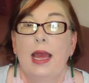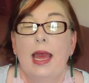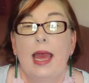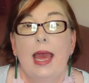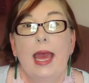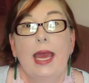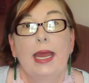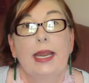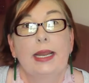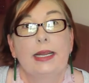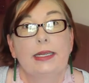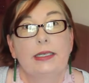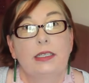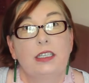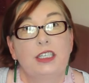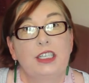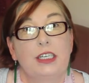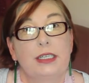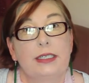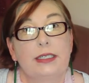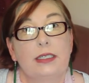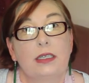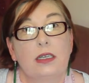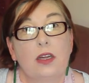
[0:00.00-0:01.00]
And he
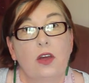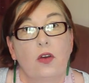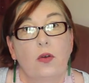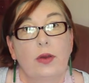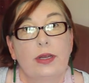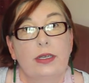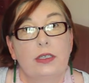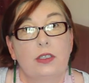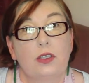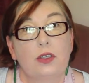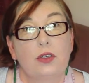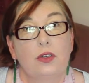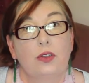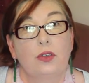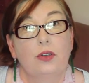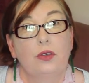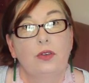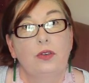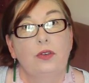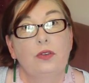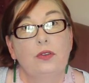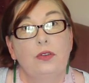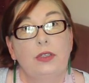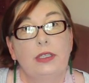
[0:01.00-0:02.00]
suggested going to